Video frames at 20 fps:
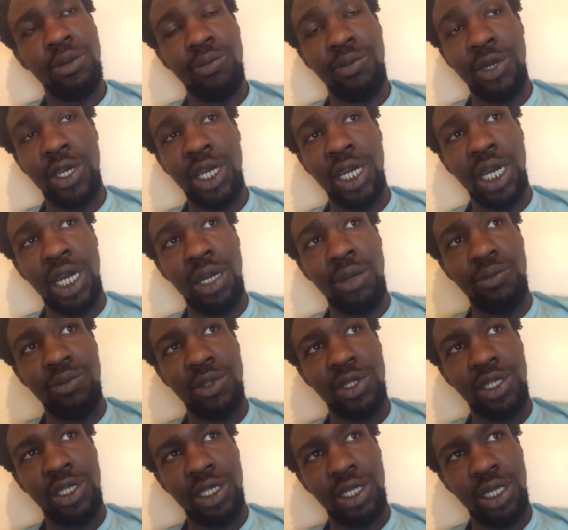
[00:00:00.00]
But I'm
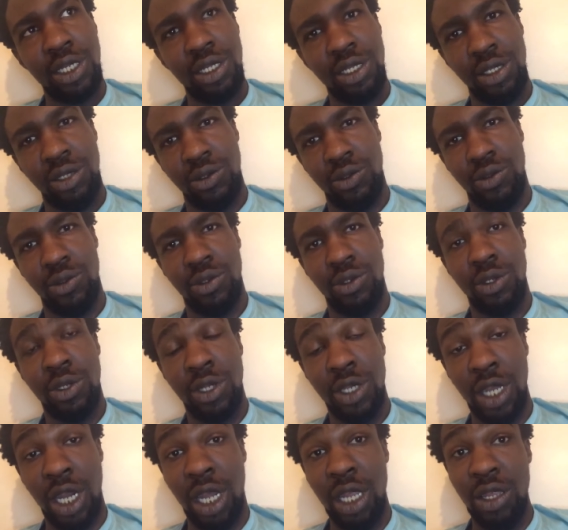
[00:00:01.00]
telling you,
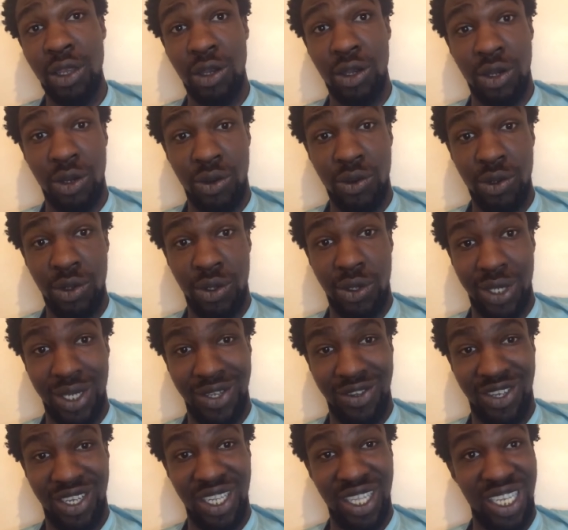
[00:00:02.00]
y'all are going through
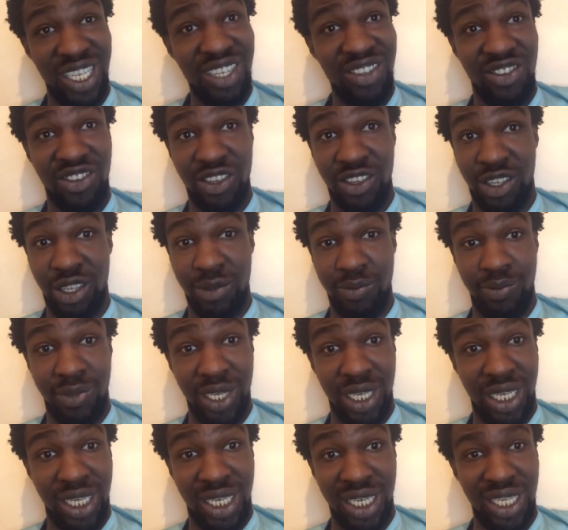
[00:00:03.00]
this shit. This just the
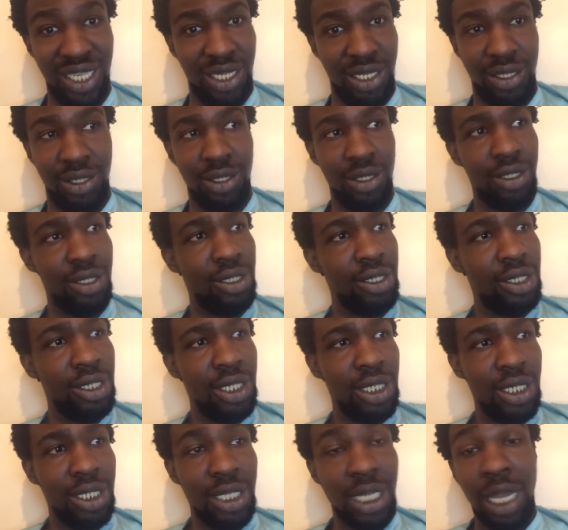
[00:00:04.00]
beginning.
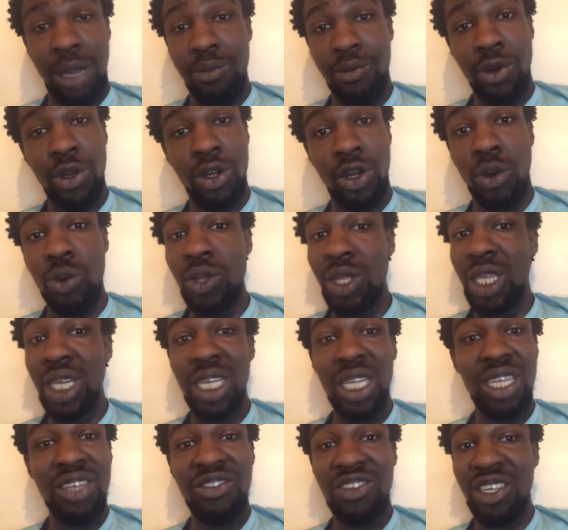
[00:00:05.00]
Like, bro, don't
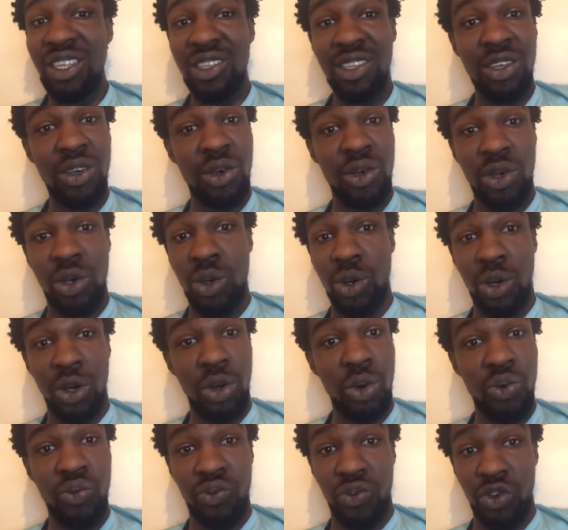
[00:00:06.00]
think this shit's gonna go
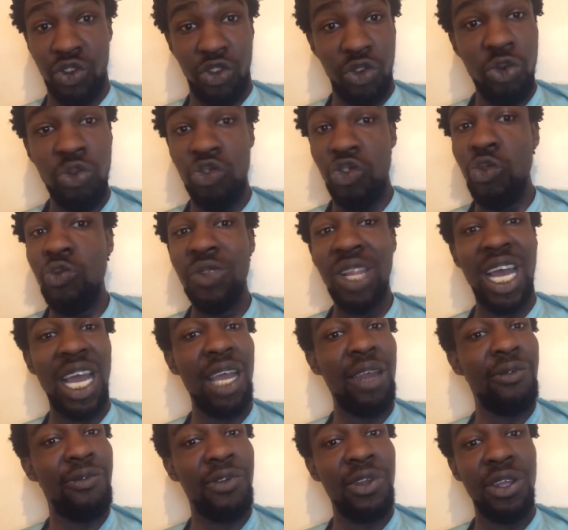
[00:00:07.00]
over. You you
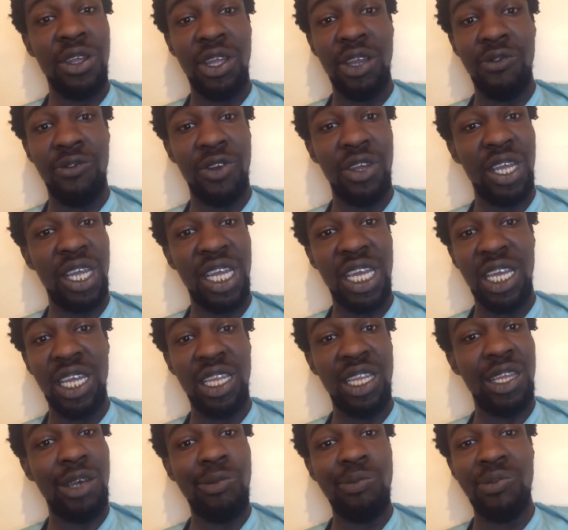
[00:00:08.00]
not even even
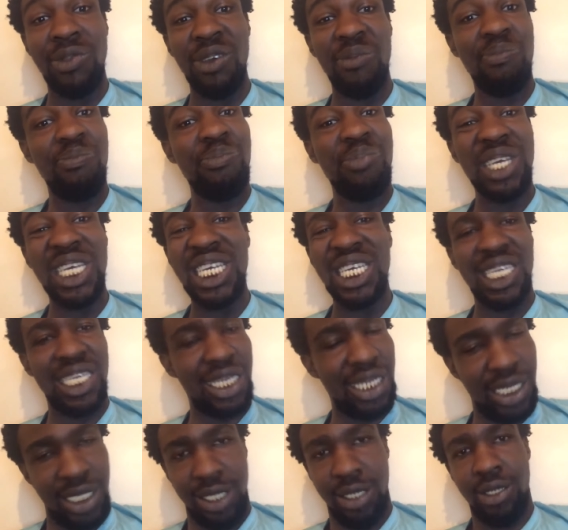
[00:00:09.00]
hit the, the
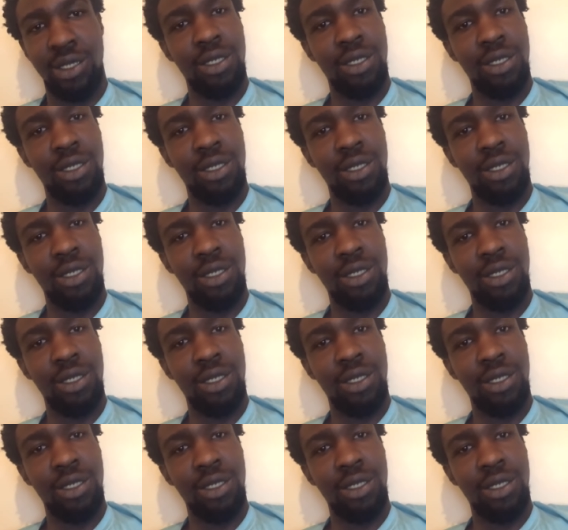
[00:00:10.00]
peak yet.